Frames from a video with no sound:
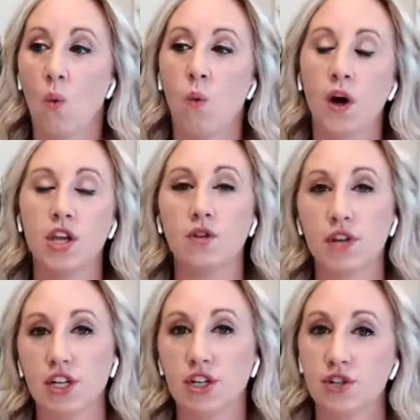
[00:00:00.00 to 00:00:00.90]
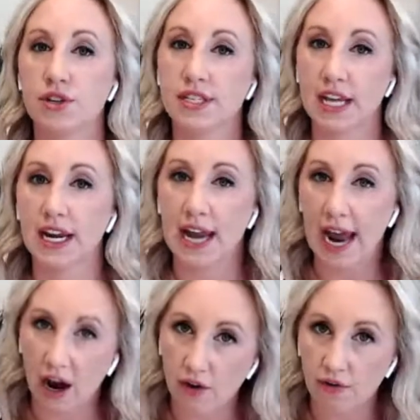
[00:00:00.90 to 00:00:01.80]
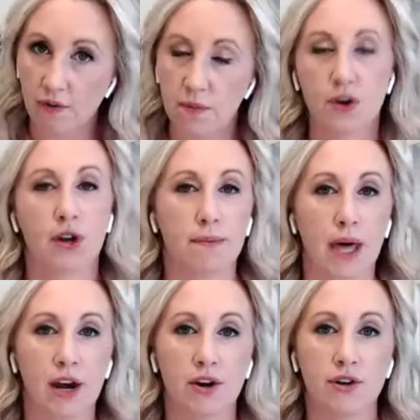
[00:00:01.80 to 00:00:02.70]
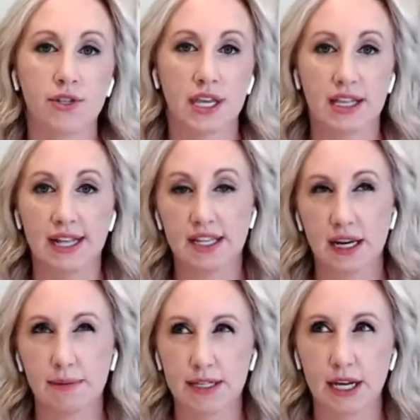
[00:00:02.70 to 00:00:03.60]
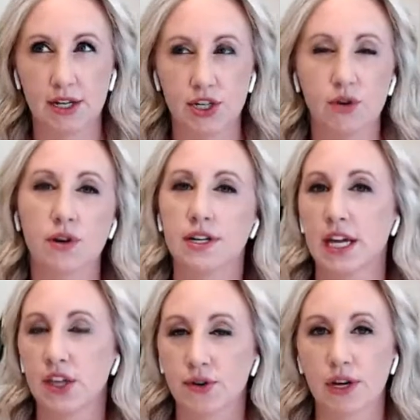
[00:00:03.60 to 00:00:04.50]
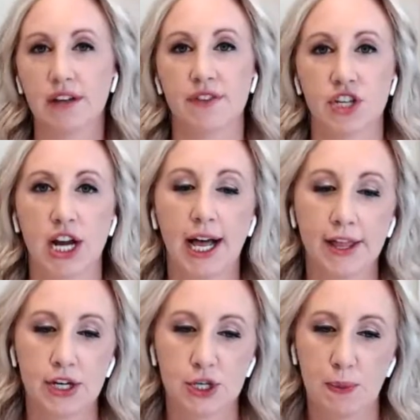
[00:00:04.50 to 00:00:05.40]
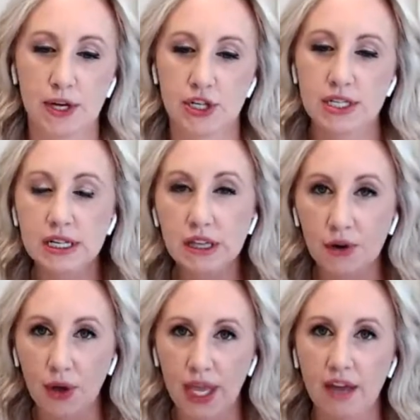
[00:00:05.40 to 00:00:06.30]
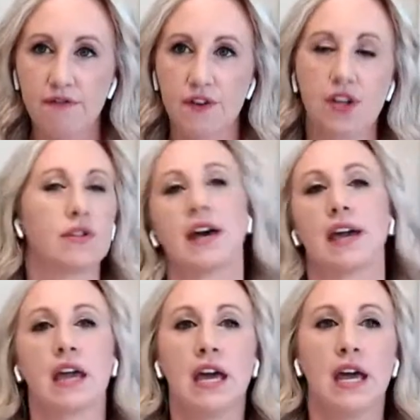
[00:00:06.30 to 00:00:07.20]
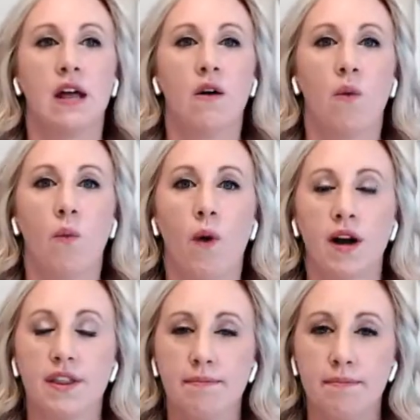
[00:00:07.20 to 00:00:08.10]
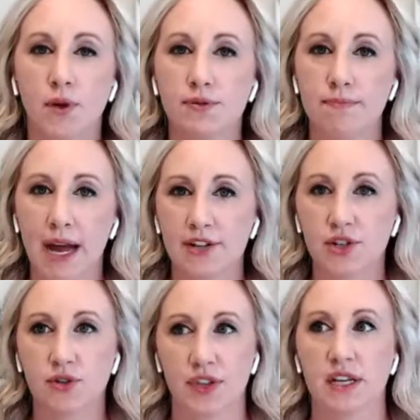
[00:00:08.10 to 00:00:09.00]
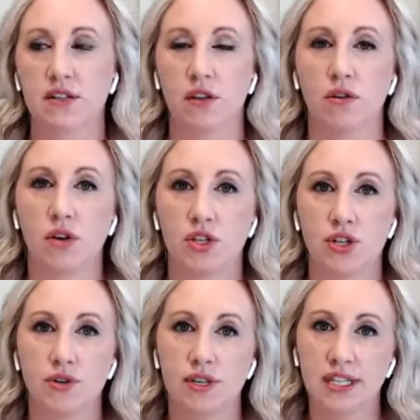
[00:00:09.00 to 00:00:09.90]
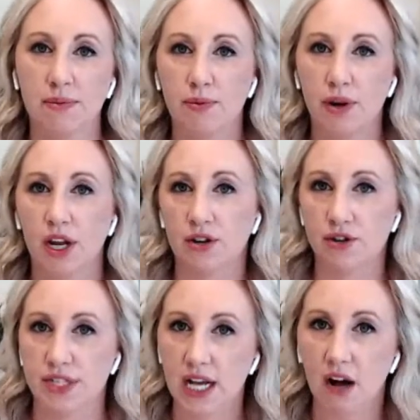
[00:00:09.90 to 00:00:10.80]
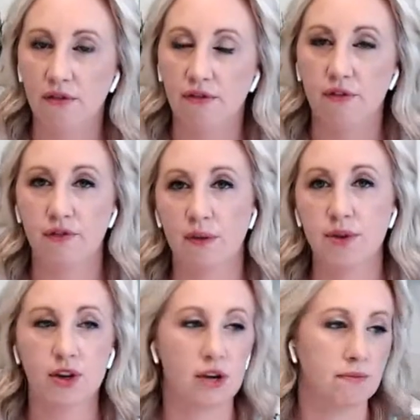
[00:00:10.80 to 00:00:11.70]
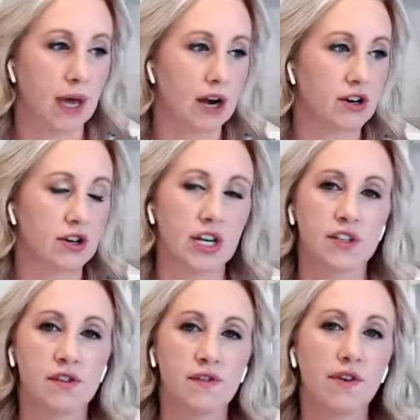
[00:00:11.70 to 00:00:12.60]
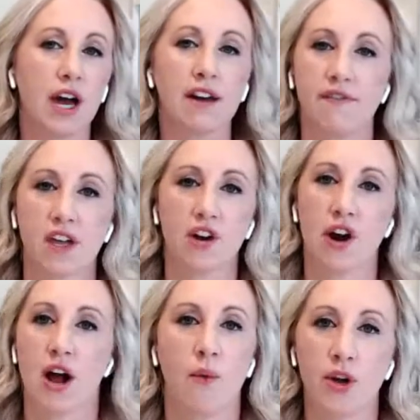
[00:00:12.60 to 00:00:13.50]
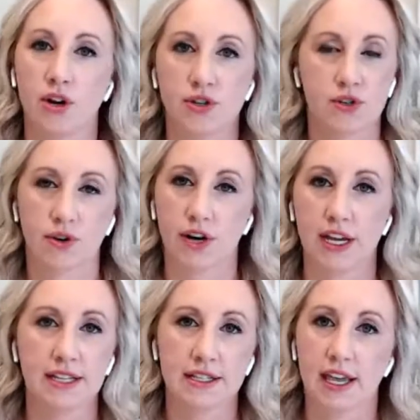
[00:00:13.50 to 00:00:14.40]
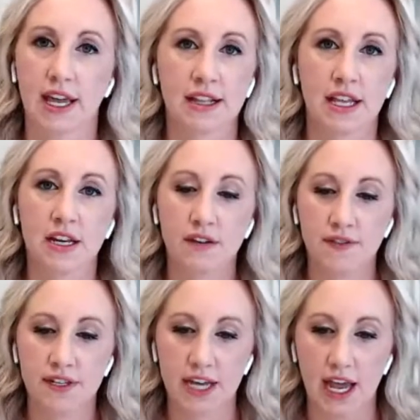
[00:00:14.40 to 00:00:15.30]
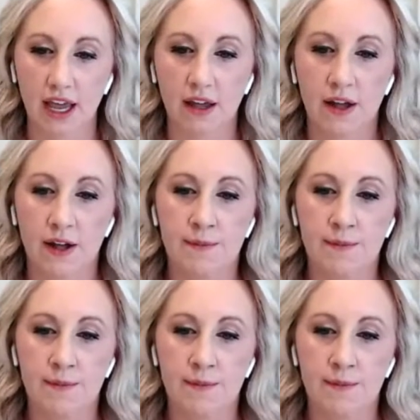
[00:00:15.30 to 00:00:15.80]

what do you need to do to stand out from your competitors? Like that's going to be day 2 or day 3 of the challenge, but just a little hint for you, like one of the most magical things that you can do to separate yourself from your competitor is you got to figure out what your story is. Like at the end of the day,